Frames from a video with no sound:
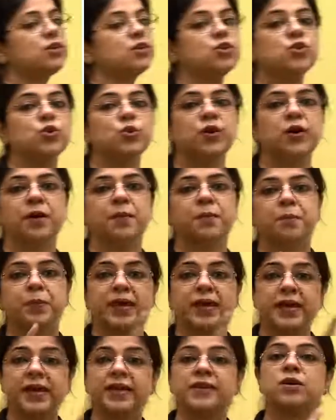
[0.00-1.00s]
to
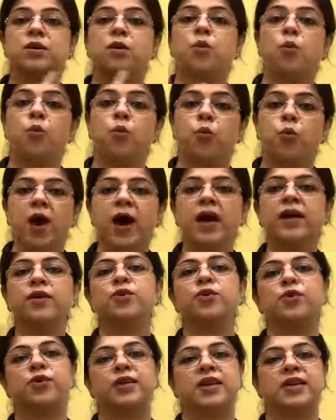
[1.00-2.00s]
complete one
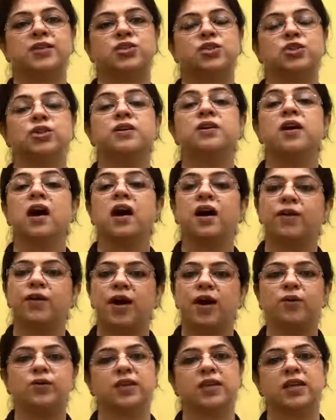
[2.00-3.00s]
rotation
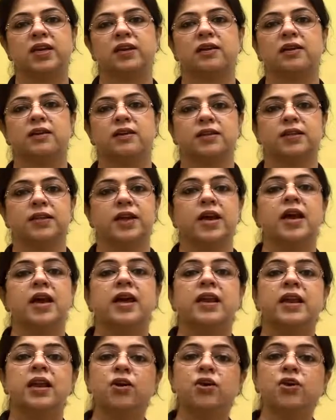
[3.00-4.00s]
around the Earth.
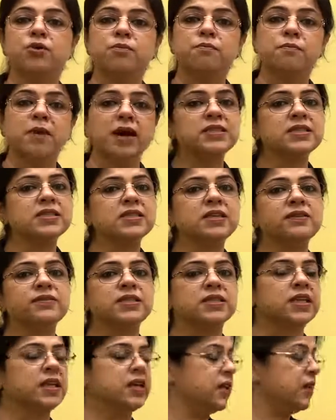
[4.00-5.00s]
Now, you must have
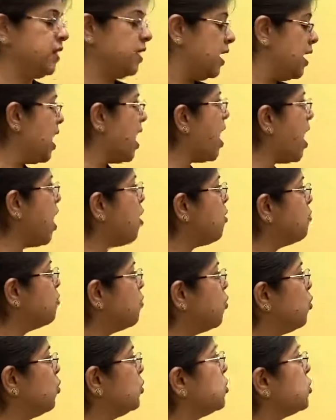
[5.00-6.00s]
seen how
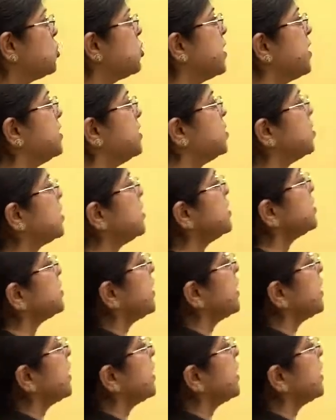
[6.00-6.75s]
Moon changes